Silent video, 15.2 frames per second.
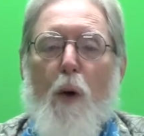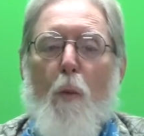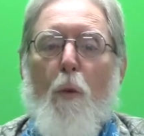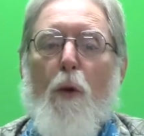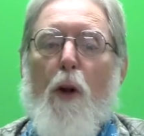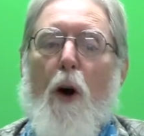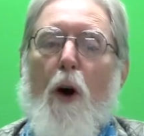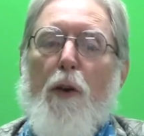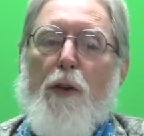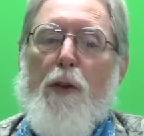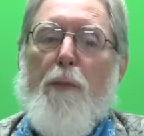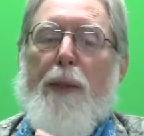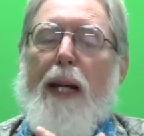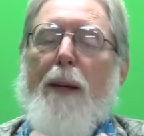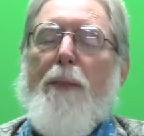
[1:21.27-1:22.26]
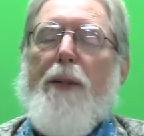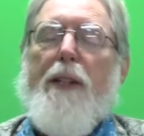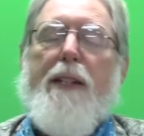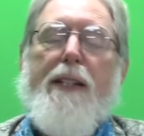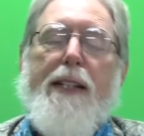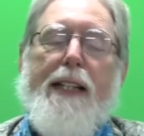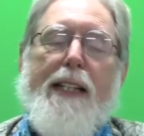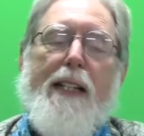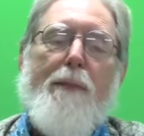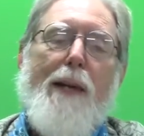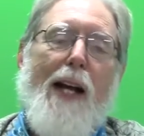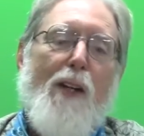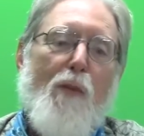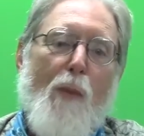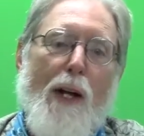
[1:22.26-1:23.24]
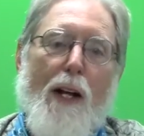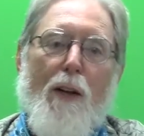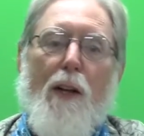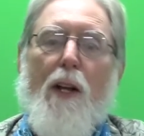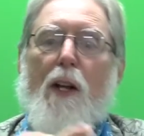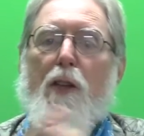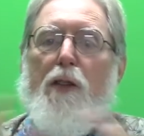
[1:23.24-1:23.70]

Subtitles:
will also be able to see them as well.